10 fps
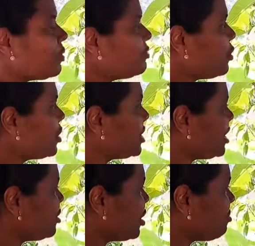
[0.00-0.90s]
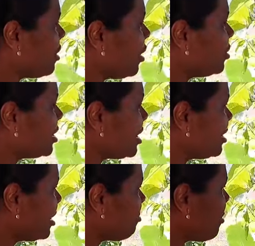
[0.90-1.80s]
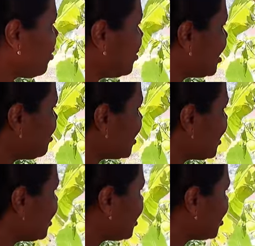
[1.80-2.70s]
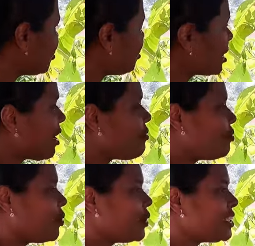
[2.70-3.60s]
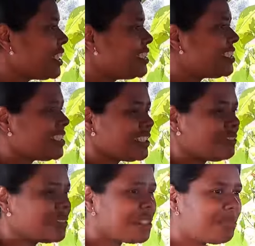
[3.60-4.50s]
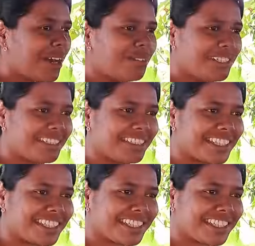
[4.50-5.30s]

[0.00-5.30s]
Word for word: keep focusing on the mountain, the mountain, you become more sensitive to the mountain.